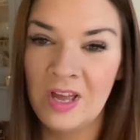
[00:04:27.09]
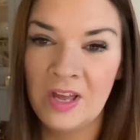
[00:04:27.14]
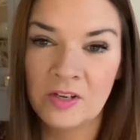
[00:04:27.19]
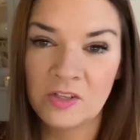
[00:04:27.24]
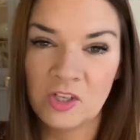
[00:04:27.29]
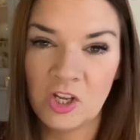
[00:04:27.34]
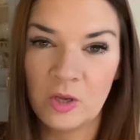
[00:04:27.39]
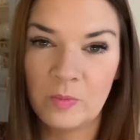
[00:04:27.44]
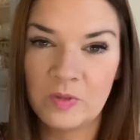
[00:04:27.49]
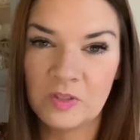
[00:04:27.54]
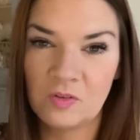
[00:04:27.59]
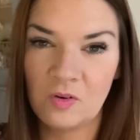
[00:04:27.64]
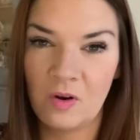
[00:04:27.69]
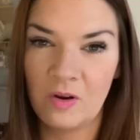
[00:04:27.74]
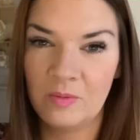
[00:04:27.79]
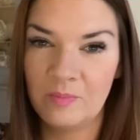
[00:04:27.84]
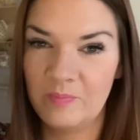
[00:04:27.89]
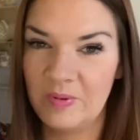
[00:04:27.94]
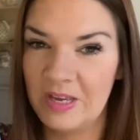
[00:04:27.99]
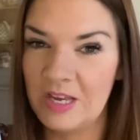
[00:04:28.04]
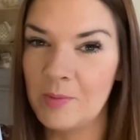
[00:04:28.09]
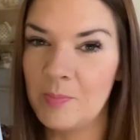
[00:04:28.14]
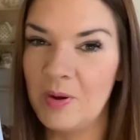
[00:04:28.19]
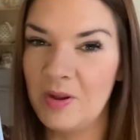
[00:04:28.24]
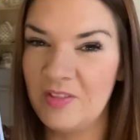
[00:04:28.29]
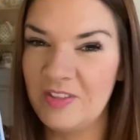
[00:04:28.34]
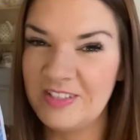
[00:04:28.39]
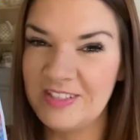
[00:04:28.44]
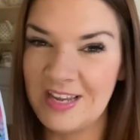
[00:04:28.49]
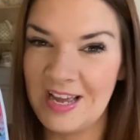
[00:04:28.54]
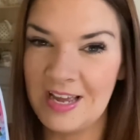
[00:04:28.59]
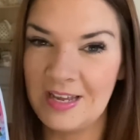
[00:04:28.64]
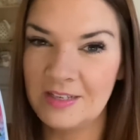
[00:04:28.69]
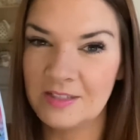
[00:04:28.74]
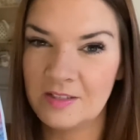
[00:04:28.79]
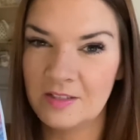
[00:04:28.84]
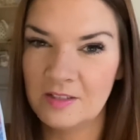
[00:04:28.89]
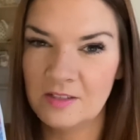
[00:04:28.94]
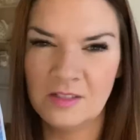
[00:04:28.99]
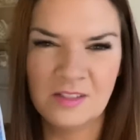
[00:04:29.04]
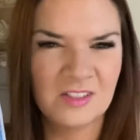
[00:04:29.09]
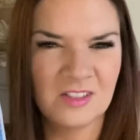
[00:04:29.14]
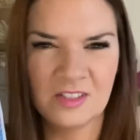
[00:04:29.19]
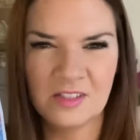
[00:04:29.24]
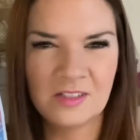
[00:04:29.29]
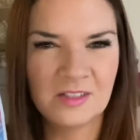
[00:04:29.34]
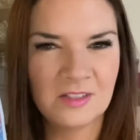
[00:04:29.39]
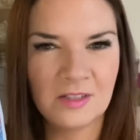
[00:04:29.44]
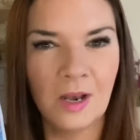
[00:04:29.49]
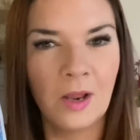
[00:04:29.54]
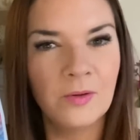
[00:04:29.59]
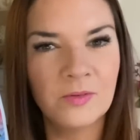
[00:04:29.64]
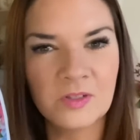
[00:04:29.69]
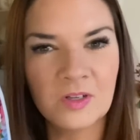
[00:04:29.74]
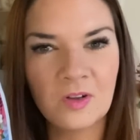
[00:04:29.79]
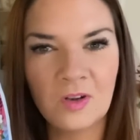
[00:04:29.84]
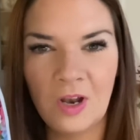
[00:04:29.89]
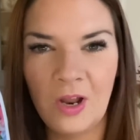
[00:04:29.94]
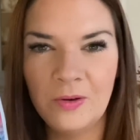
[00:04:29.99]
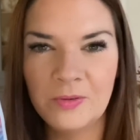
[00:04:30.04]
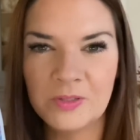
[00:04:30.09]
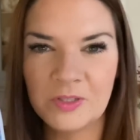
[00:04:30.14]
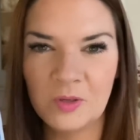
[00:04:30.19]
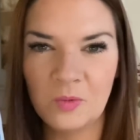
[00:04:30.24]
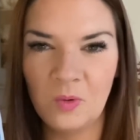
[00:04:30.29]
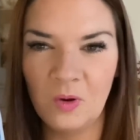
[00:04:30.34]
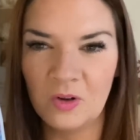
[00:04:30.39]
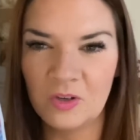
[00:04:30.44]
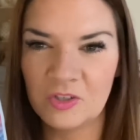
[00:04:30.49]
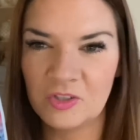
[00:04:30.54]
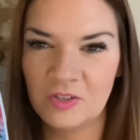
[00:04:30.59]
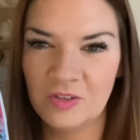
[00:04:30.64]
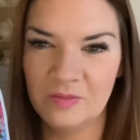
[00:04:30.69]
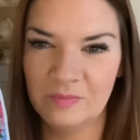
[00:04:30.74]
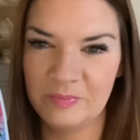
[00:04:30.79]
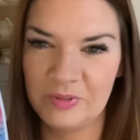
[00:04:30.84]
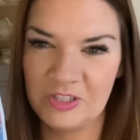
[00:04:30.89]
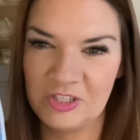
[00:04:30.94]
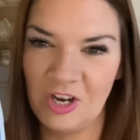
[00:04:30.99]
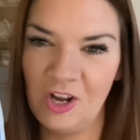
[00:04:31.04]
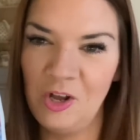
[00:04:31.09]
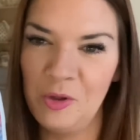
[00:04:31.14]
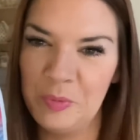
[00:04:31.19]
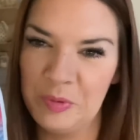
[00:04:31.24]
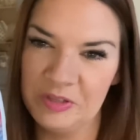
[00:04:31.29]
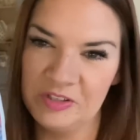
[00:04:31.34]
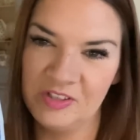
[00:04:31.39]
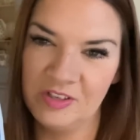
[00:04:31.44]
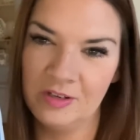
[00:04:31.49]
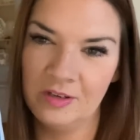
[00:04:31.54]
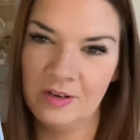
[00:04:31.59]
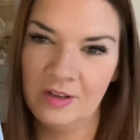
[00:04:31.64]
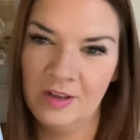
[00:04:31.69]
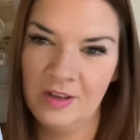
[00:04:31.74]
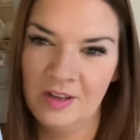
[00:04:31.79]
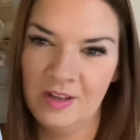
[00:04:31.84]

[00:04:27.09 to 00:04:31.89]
Toby's growing bigger by the day, so there's just loads of clothes to wash, and pyjamas and